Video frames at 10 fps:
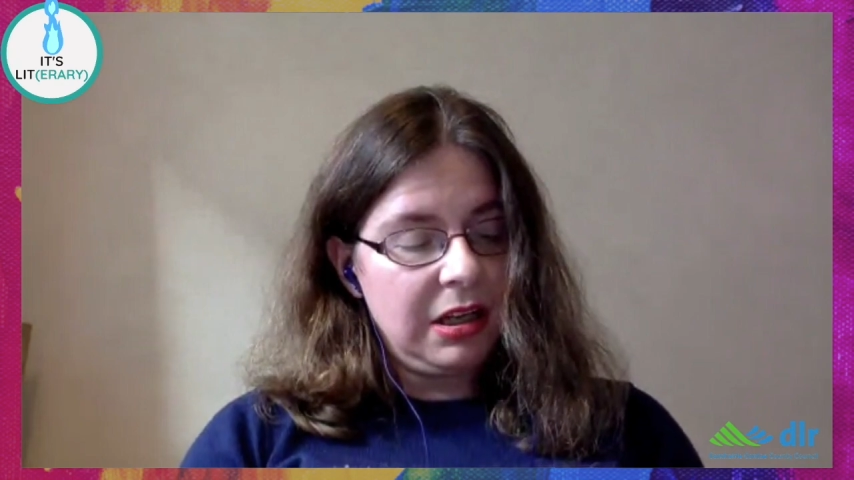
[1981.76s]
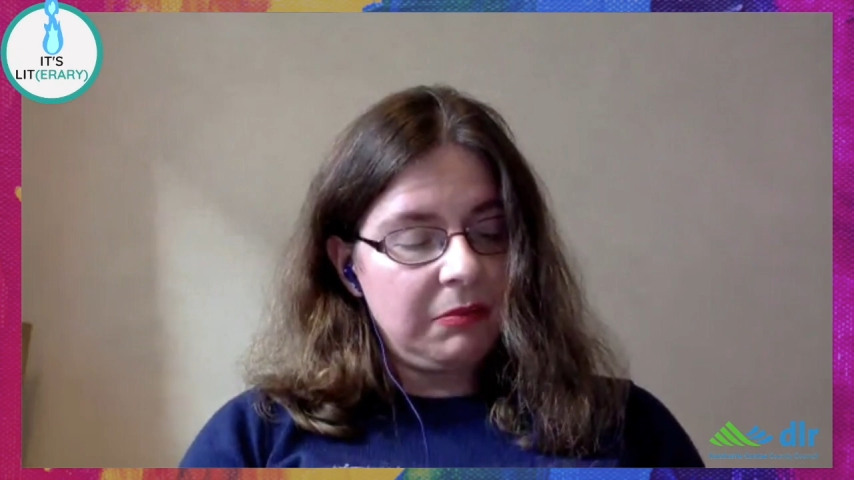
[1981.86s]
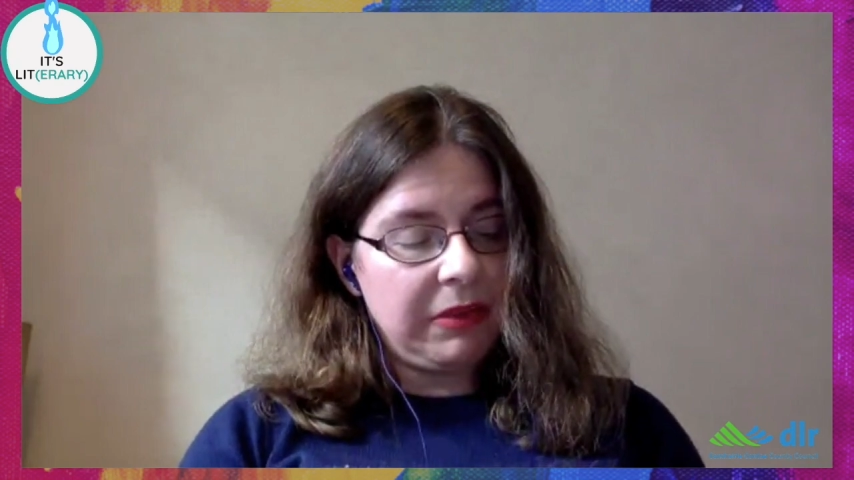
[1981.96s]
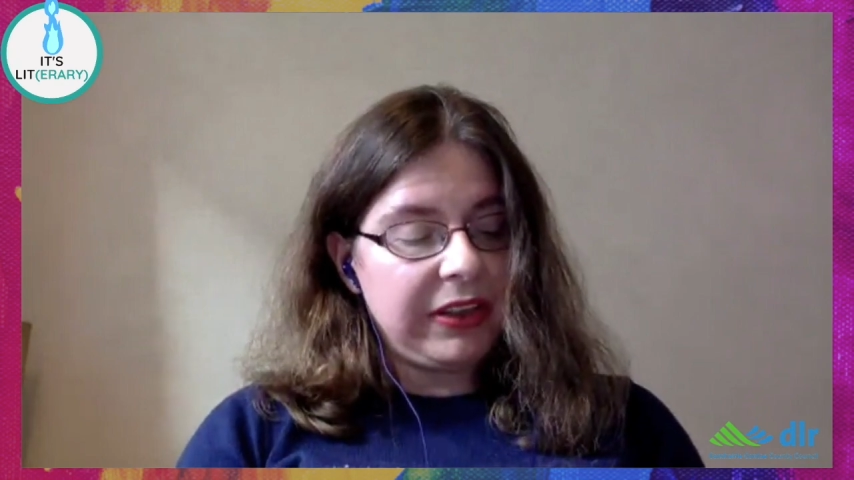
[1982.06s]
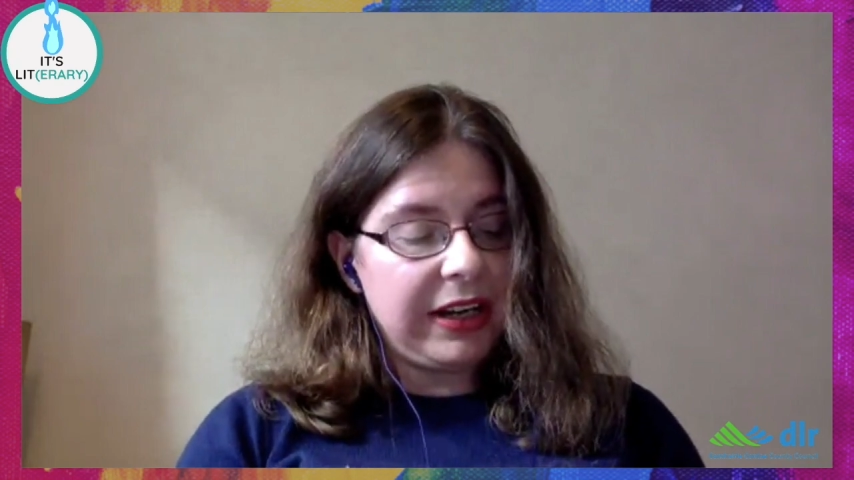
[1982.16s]

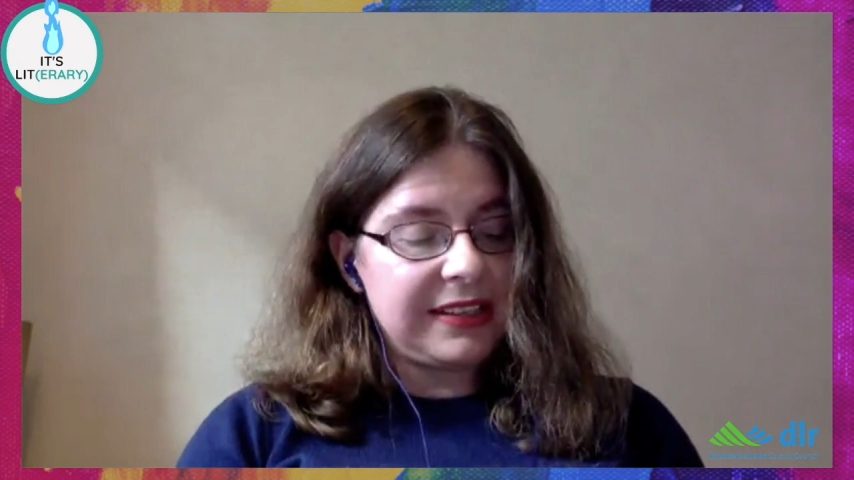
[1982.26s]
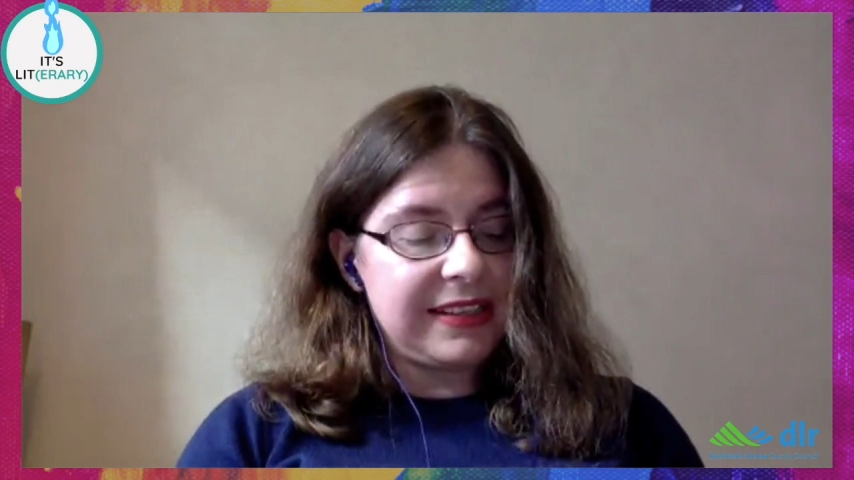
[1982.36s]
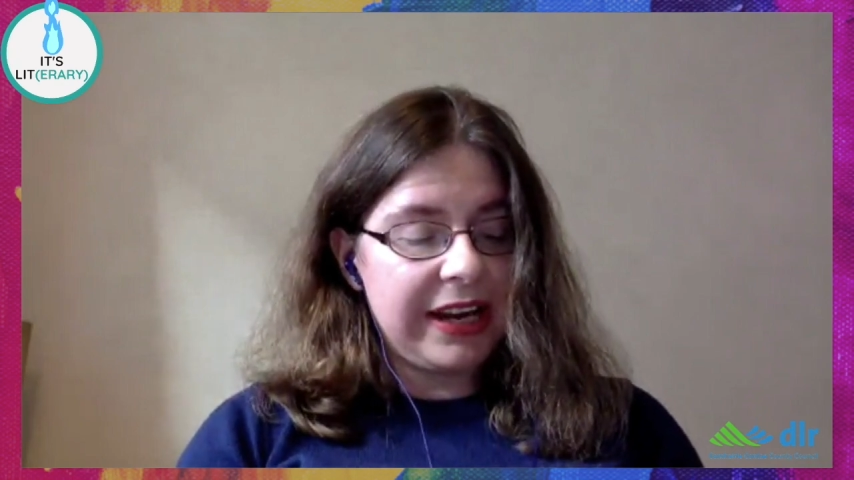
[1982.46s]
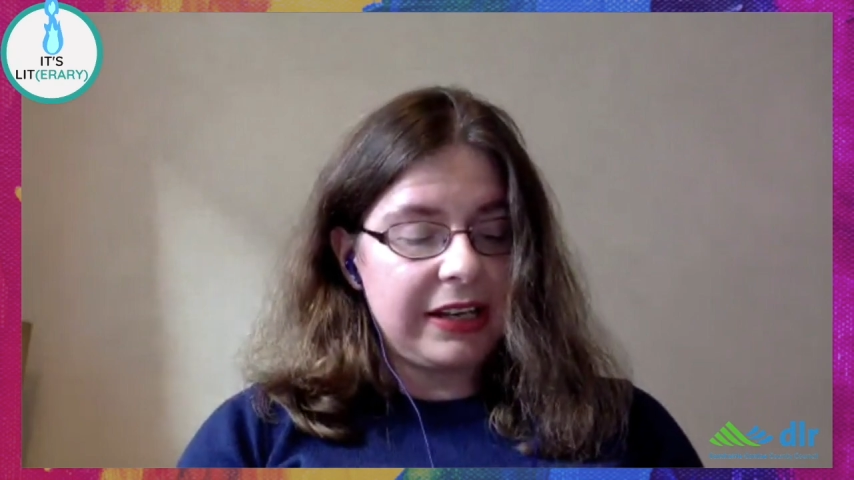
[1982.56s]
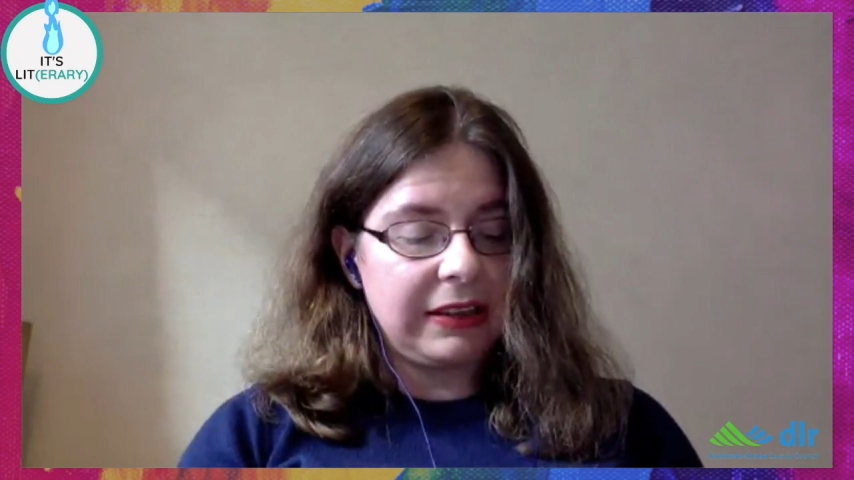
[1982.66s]
Matthias
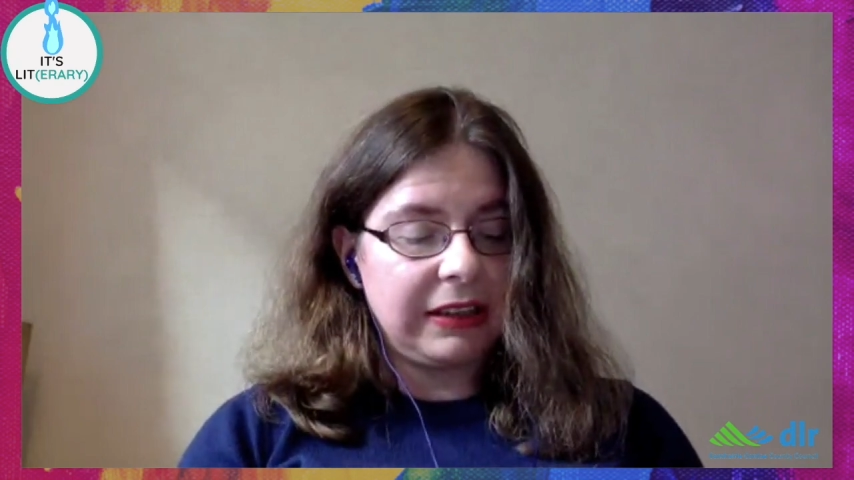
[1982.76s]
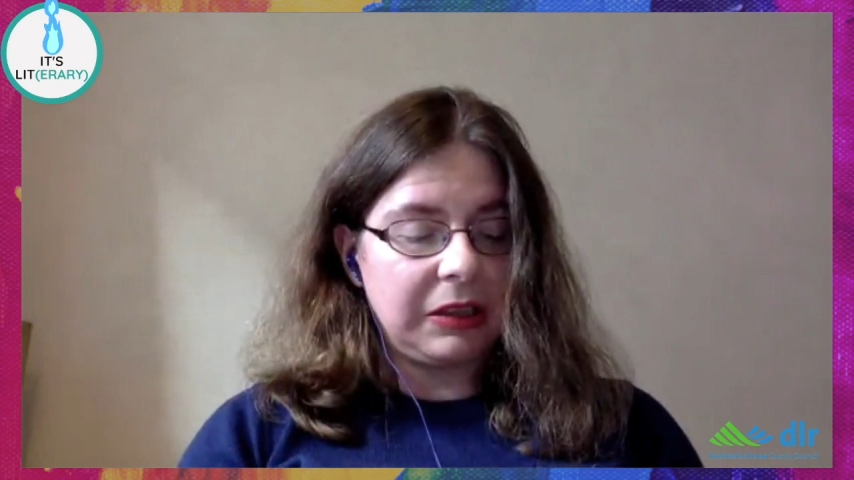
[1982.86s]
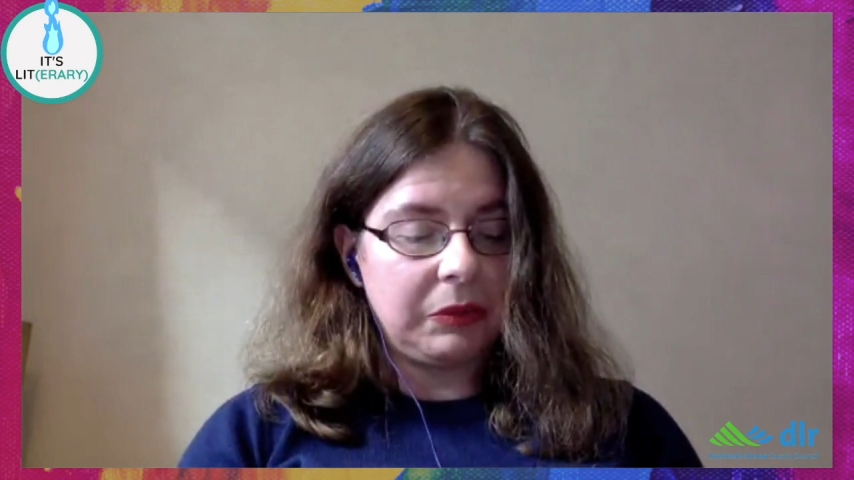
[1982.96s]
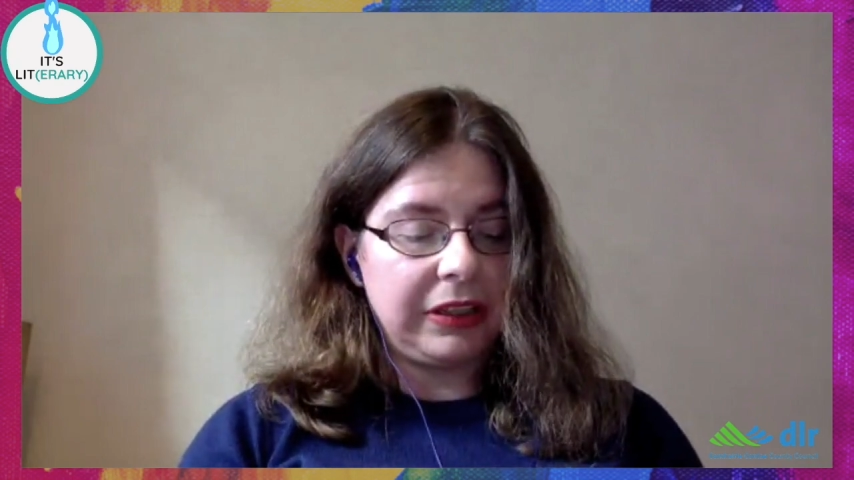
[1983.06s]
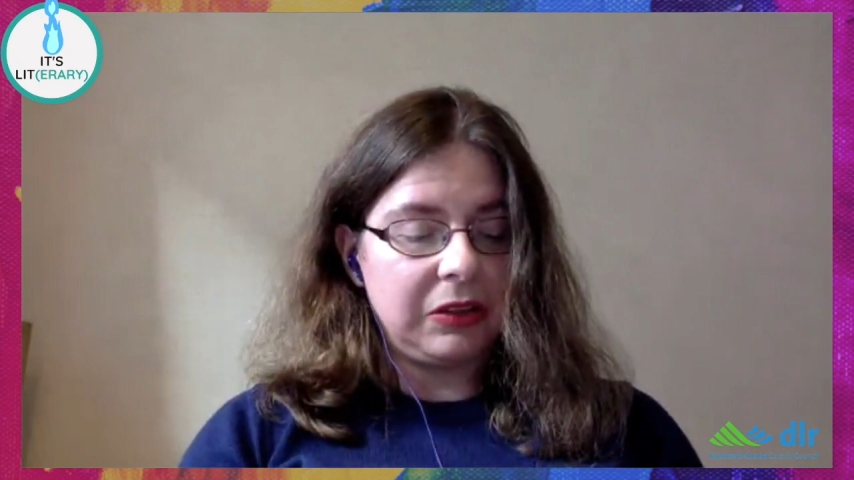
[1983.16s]
hated that I
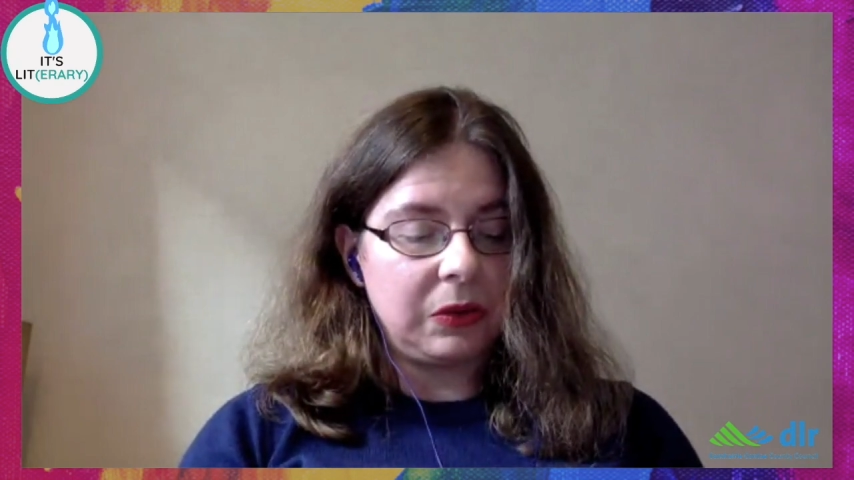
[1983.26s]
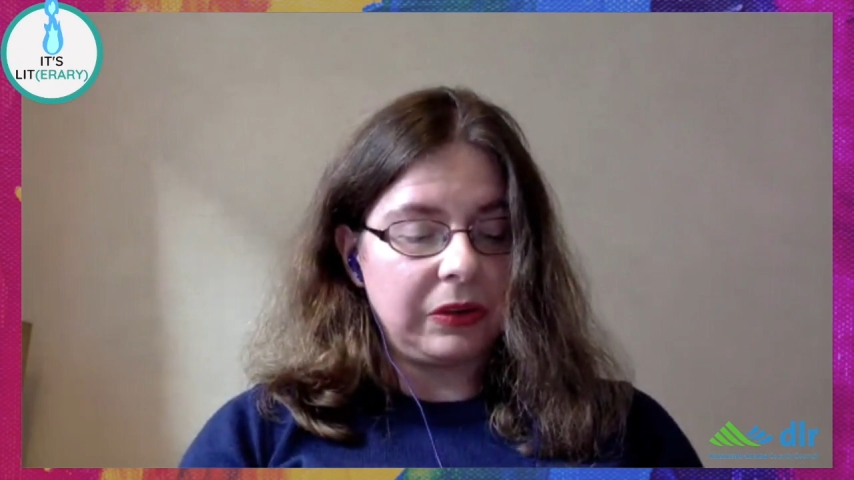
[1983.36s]
went north